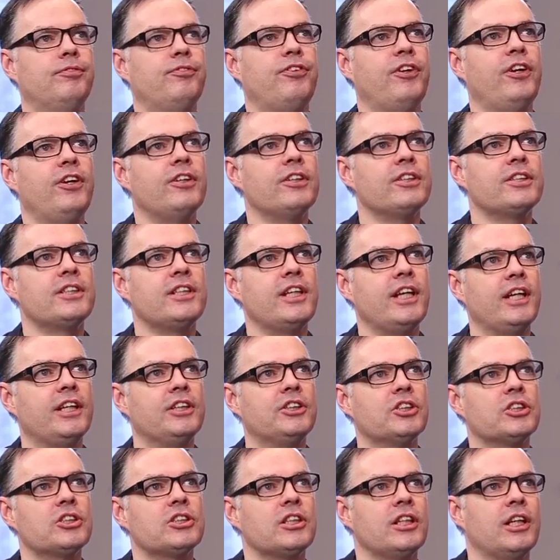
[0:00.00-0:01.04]
fair to say,
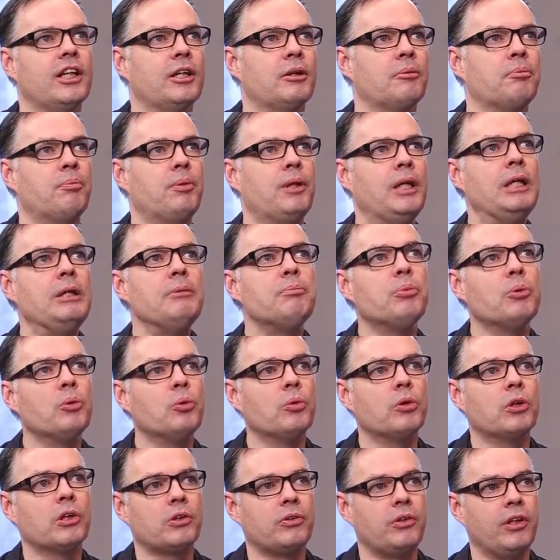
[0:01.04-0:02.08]
just like people
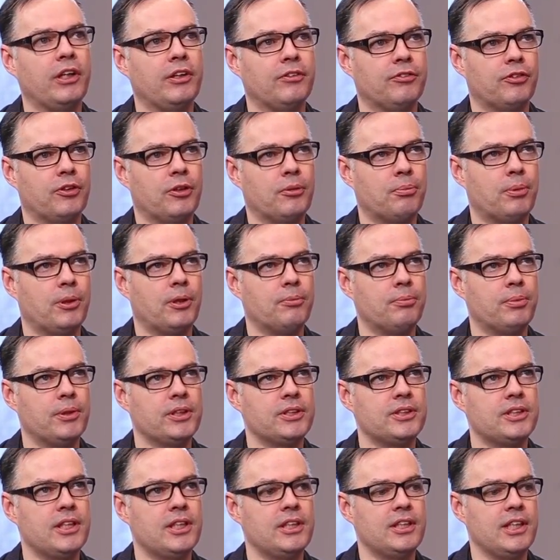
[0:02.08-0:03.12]
were created for a
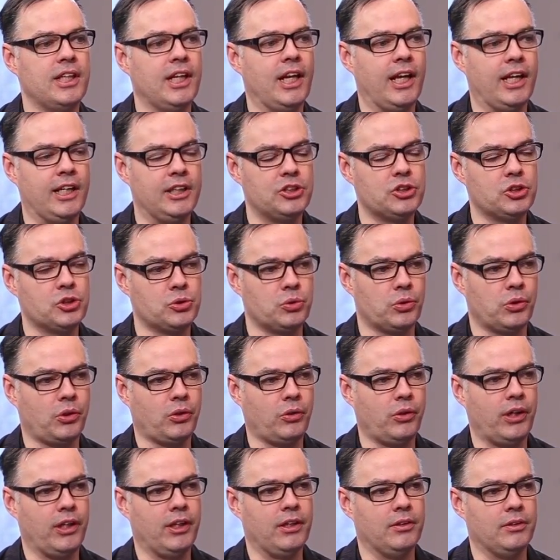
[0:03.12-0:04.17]
purpose, that the angels were
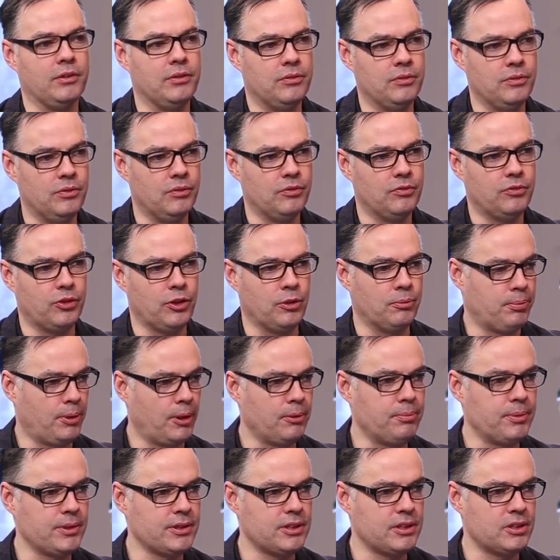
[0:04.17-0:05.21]
created for a
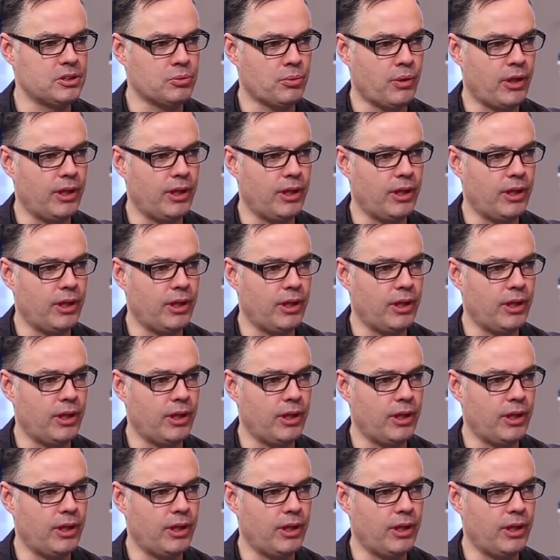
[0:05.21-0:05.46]
purpose as